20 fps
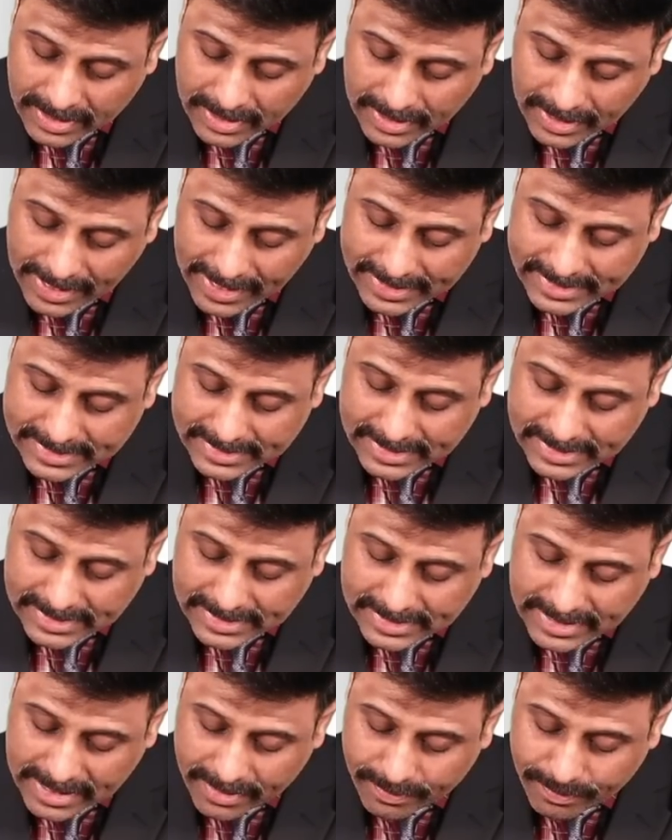
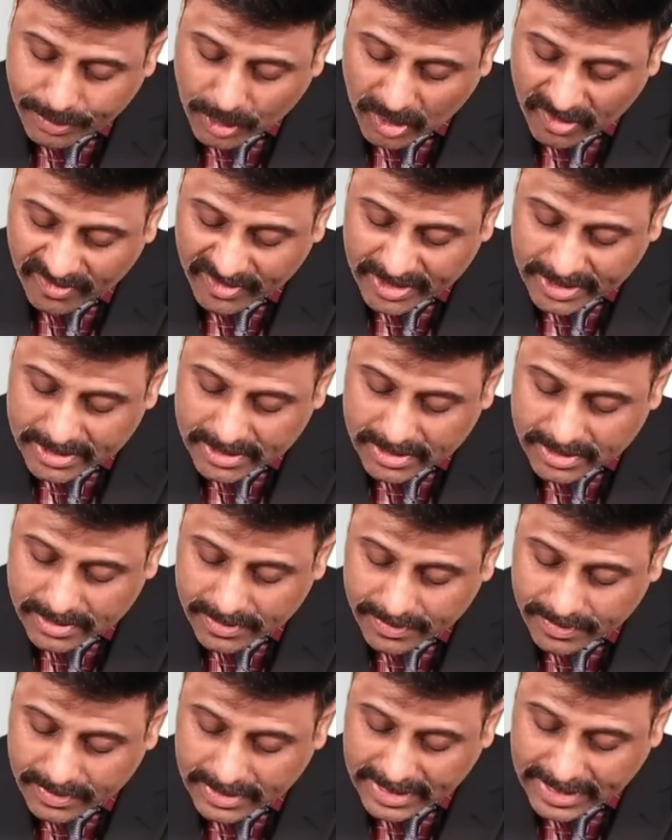Existing profits,
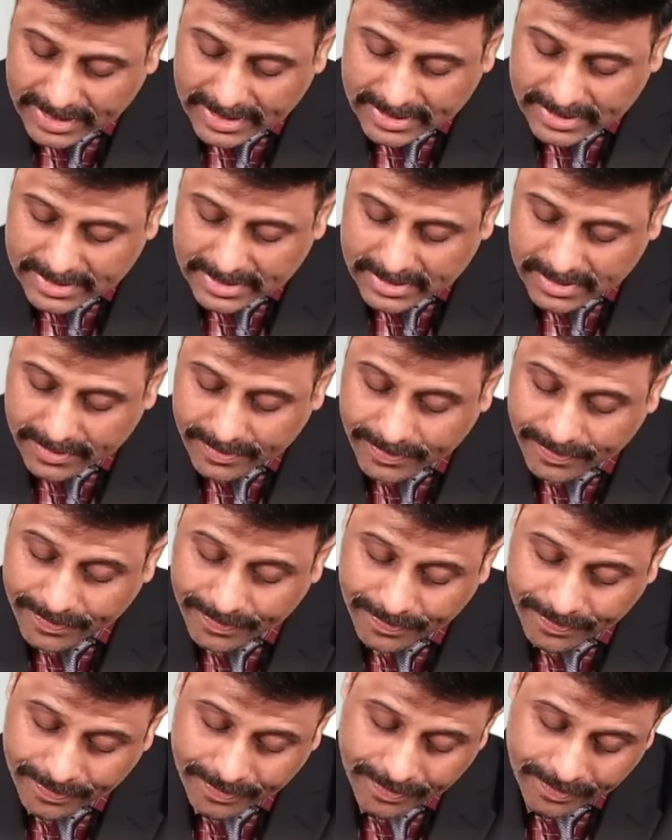that is,
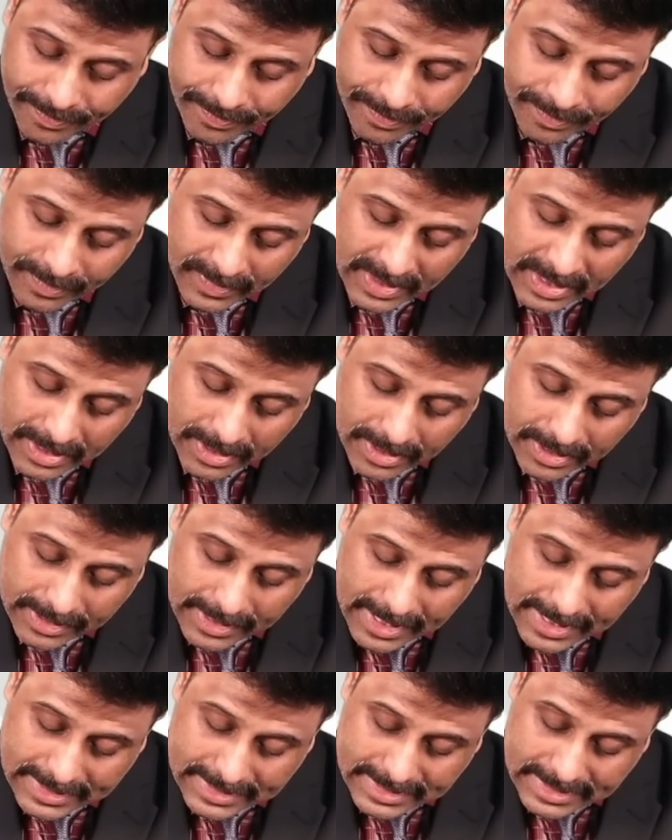
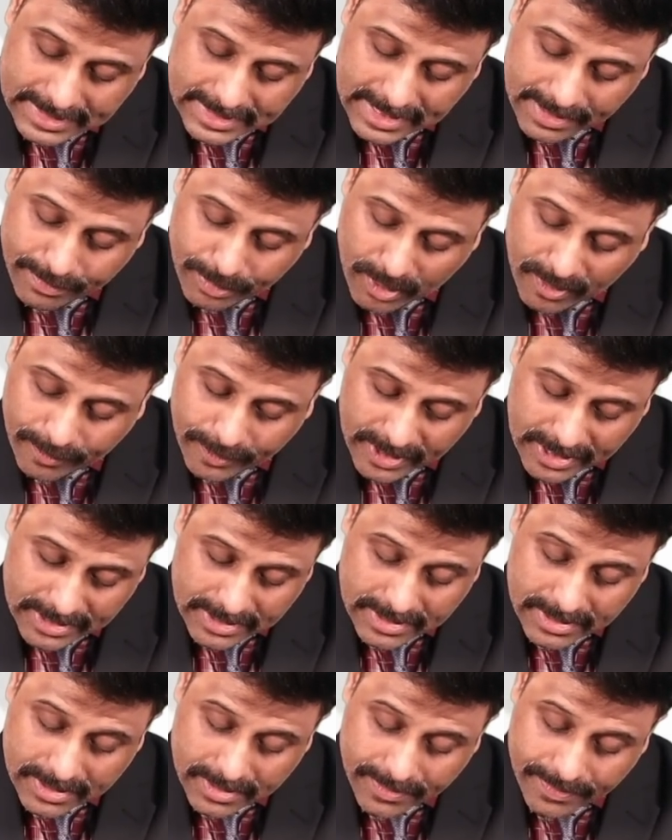kitna existing
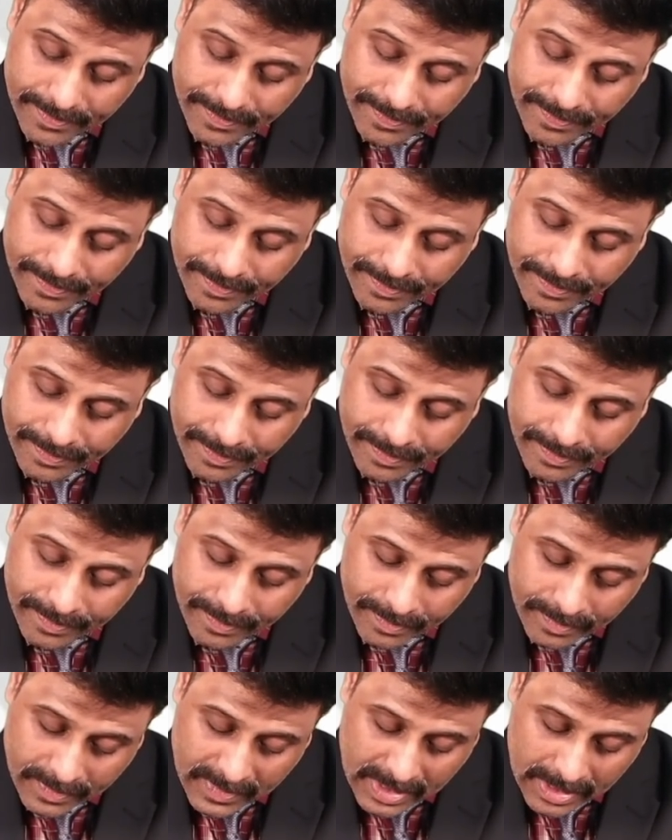profits?
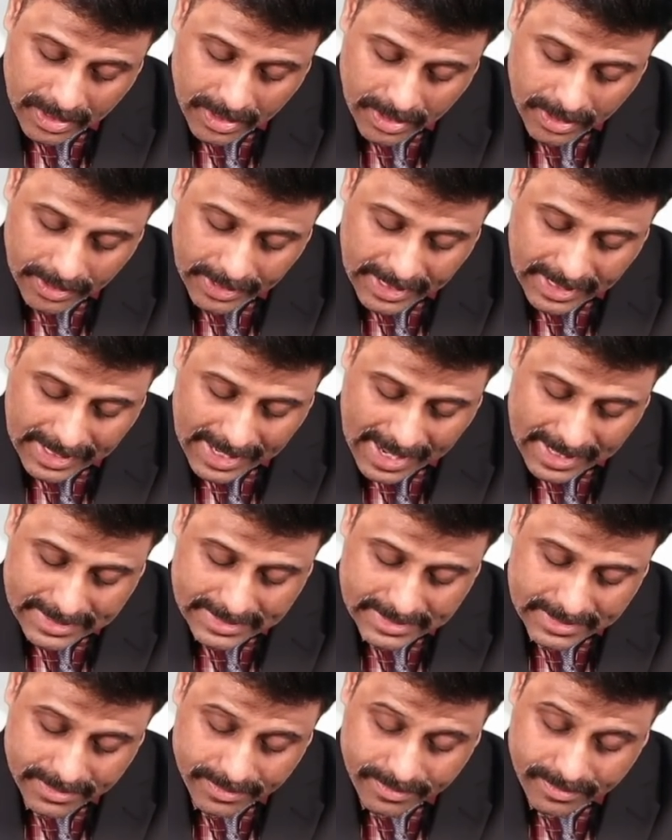10
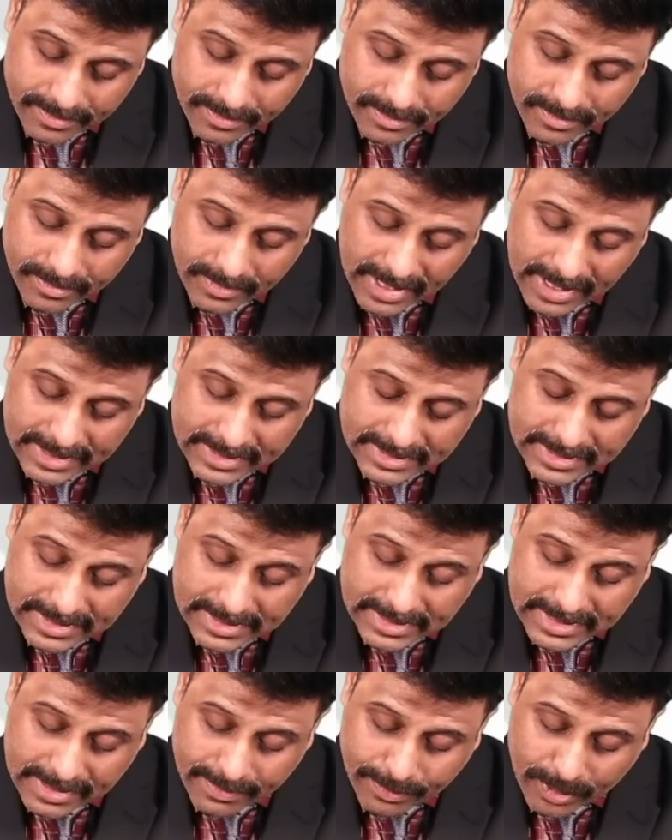lakhs.
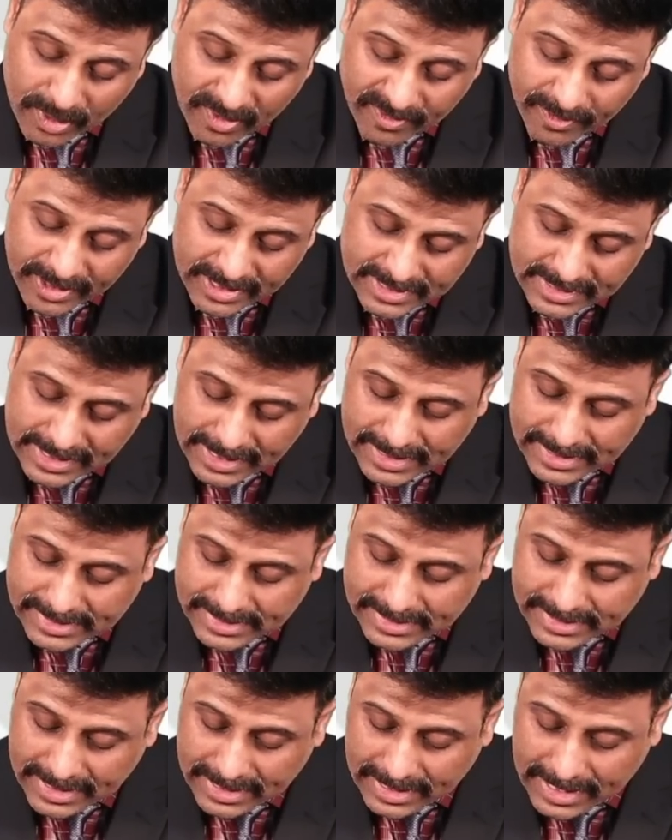Existing profits, that is
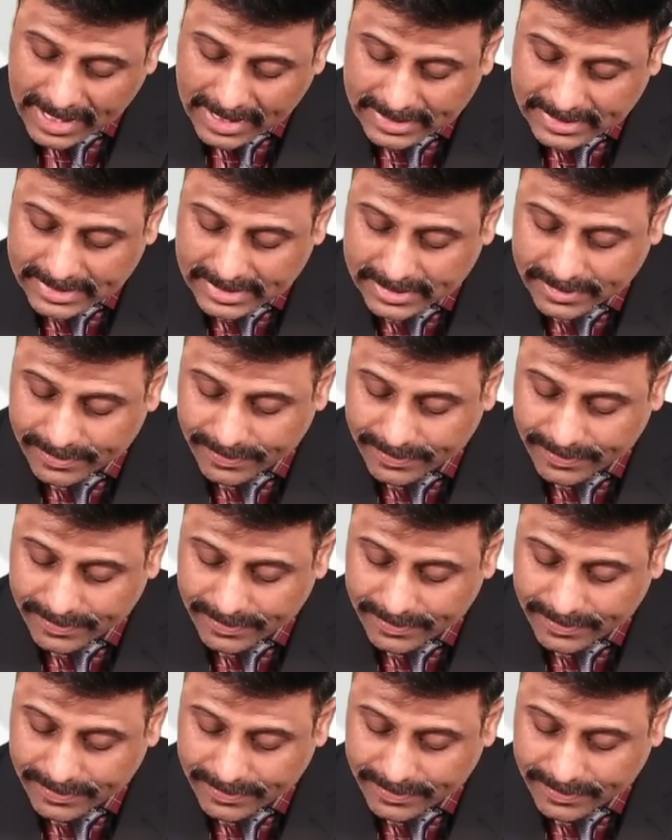10 lakhs.